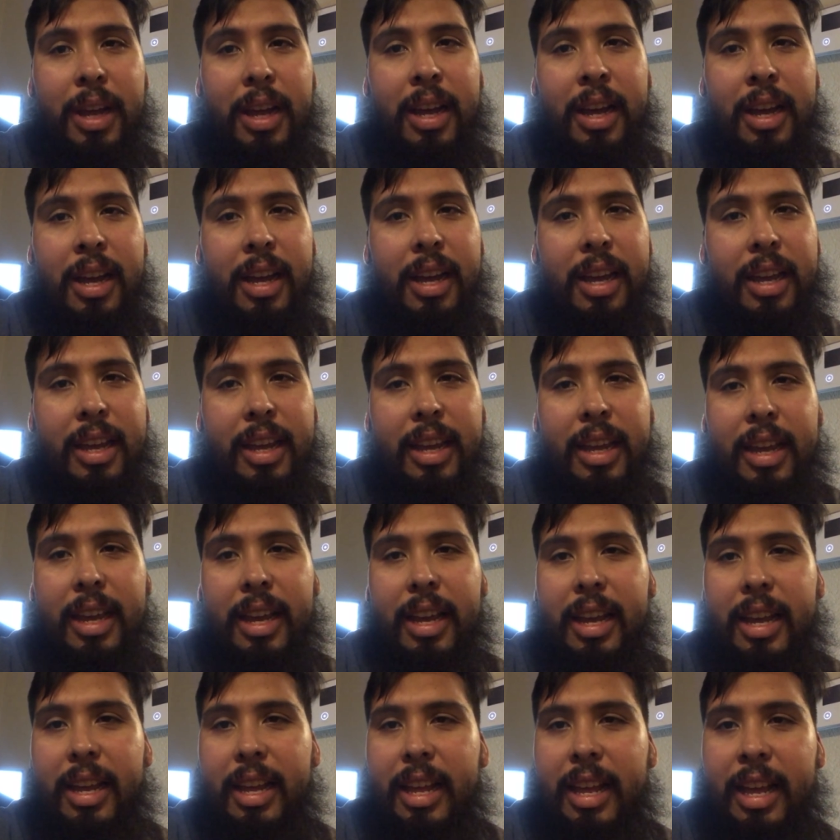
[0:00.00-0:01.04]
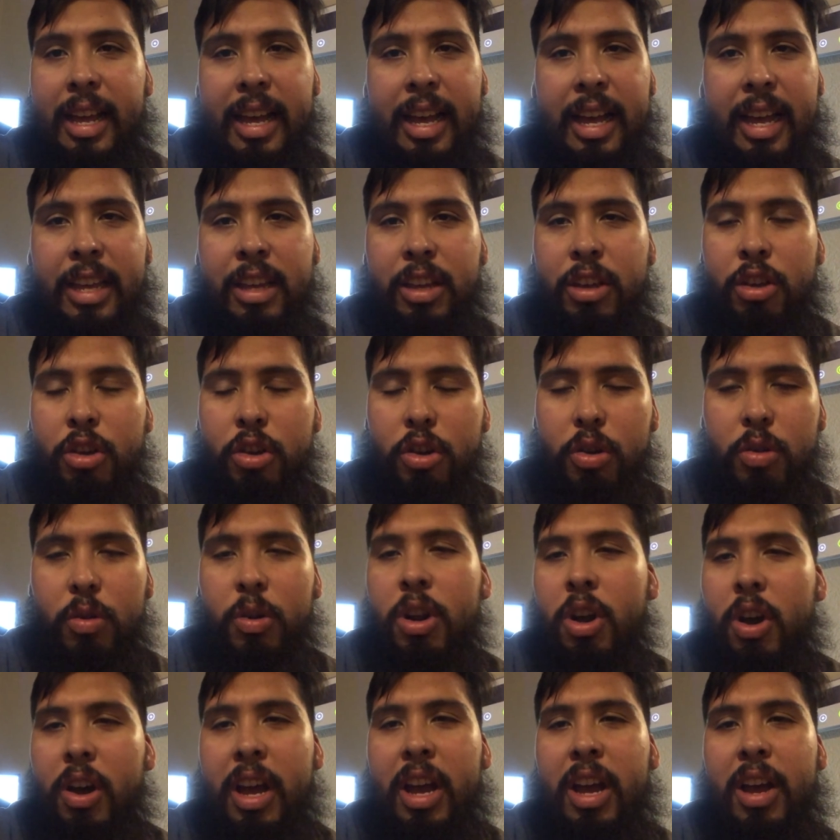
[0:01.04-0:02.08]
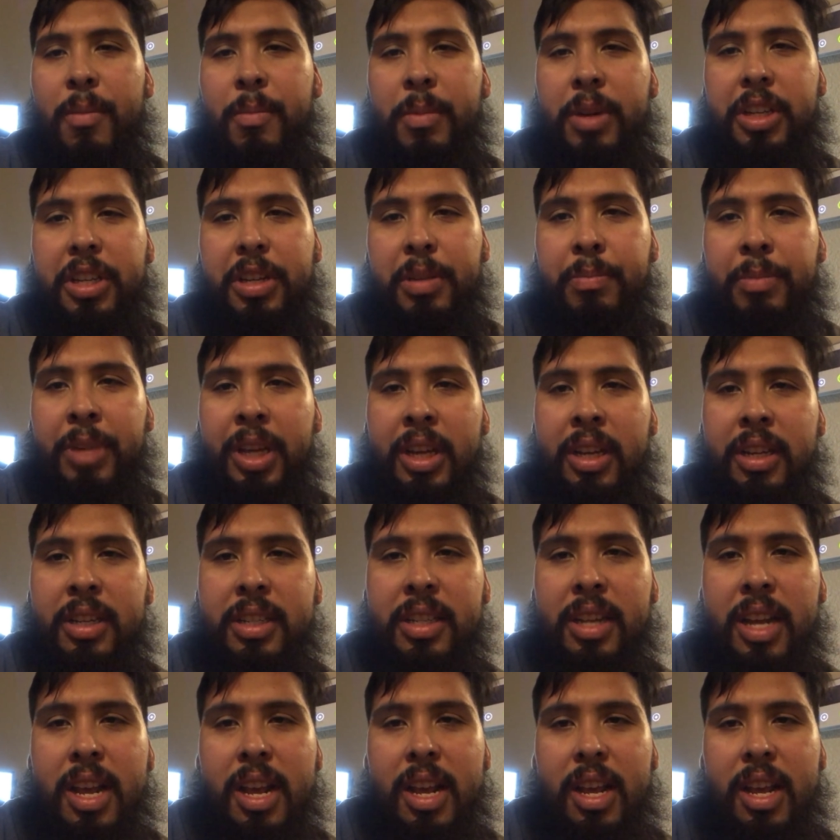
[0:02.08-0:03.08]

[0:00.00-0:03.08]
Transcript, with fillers: I you don't know how much it means